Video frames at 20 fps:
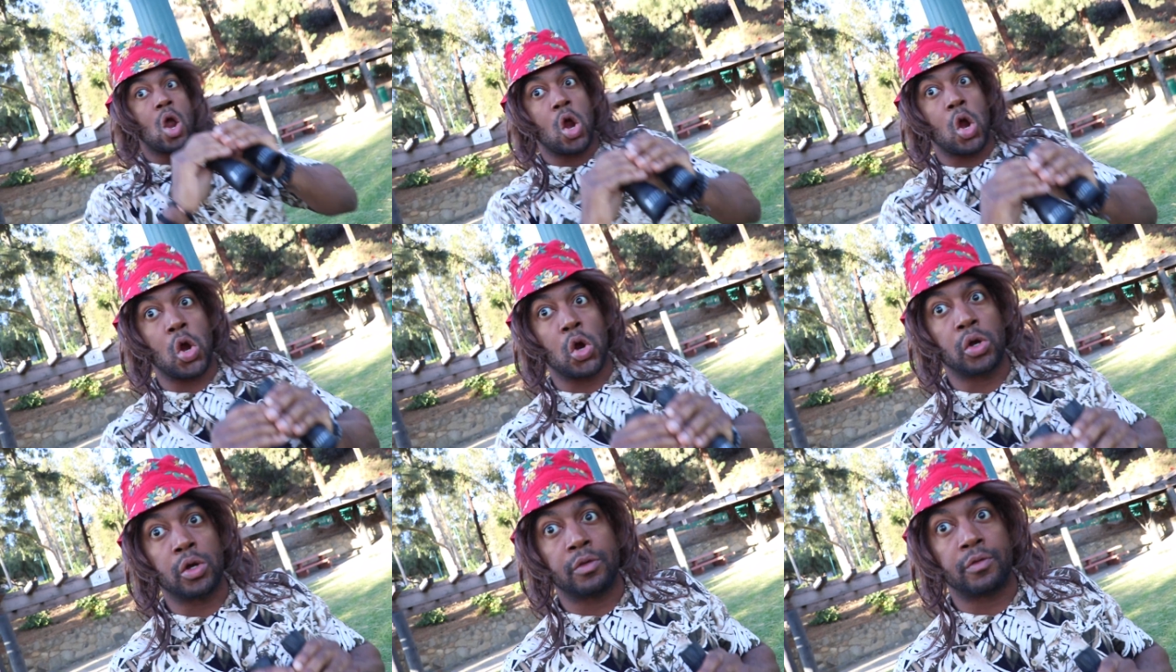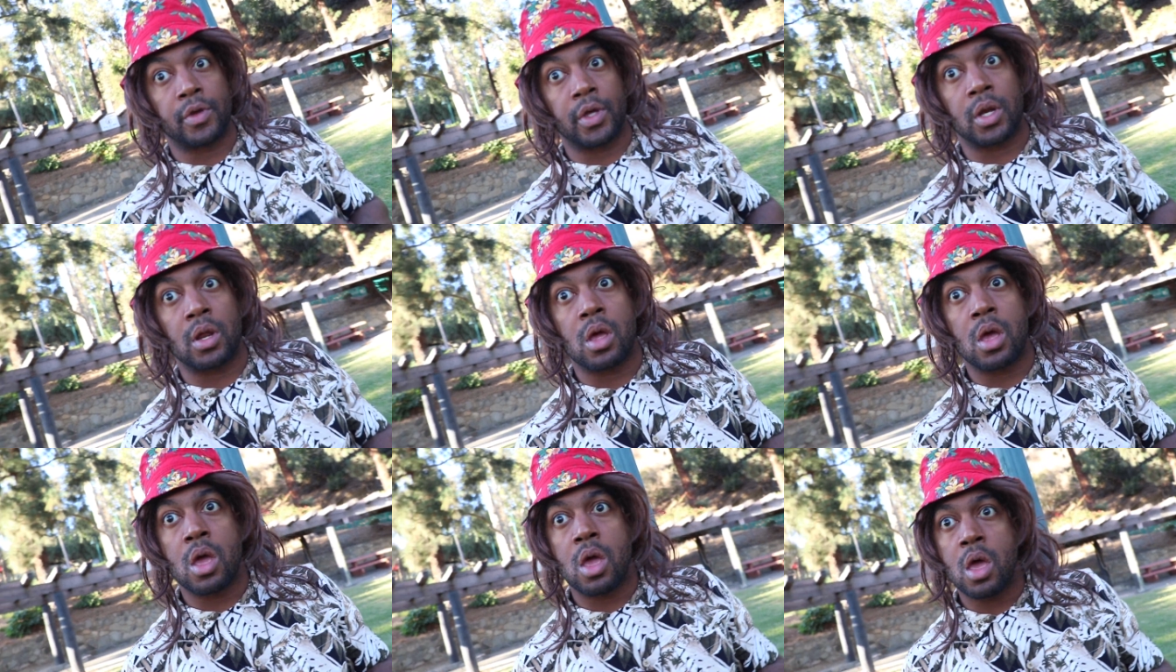Heard of it.
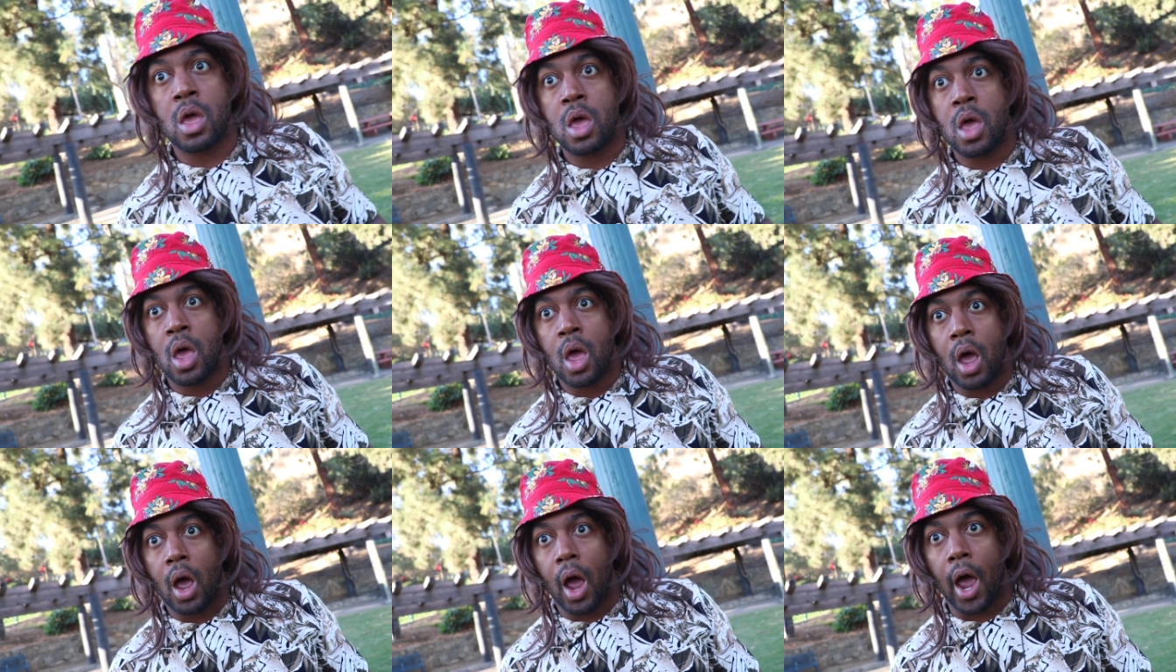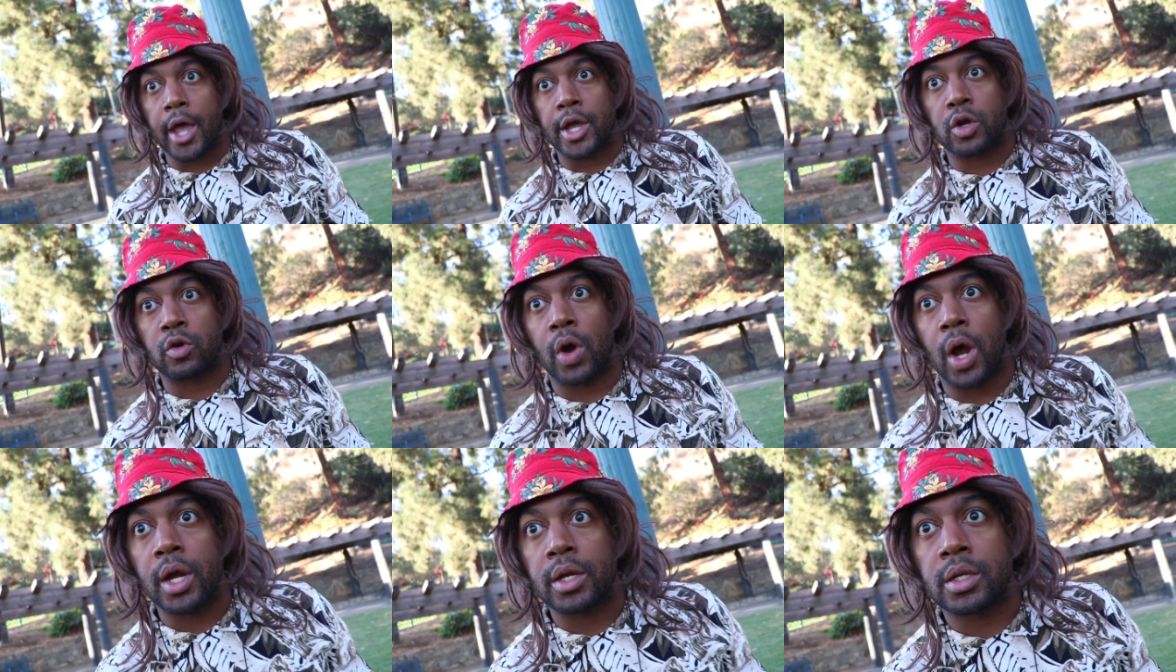I
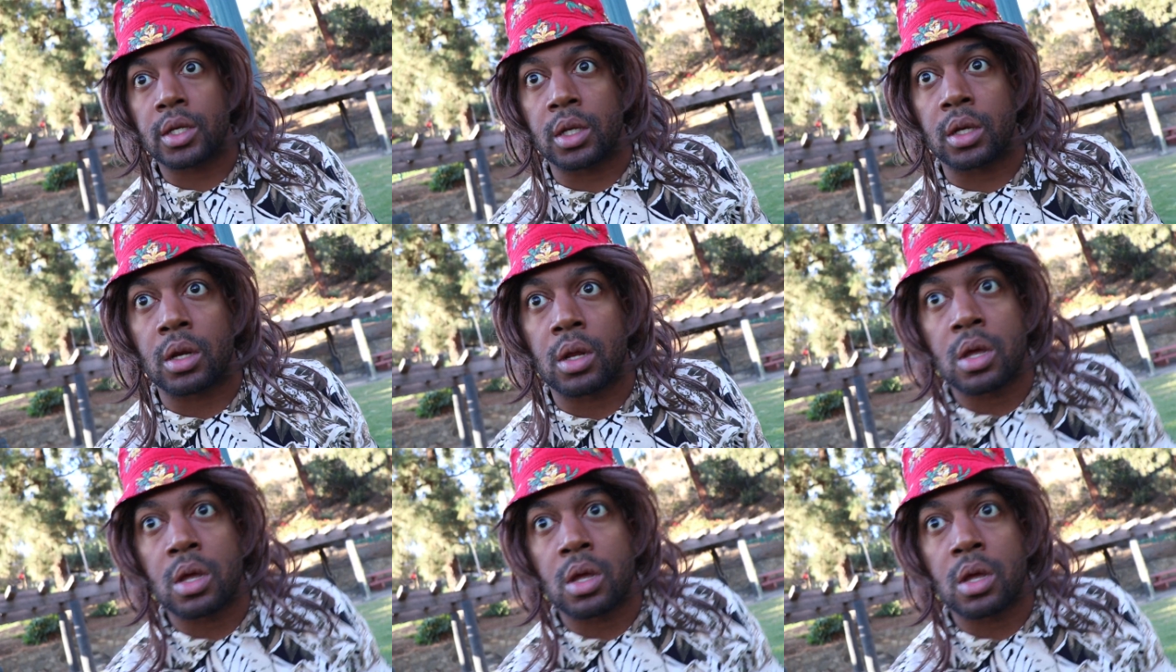cracked it.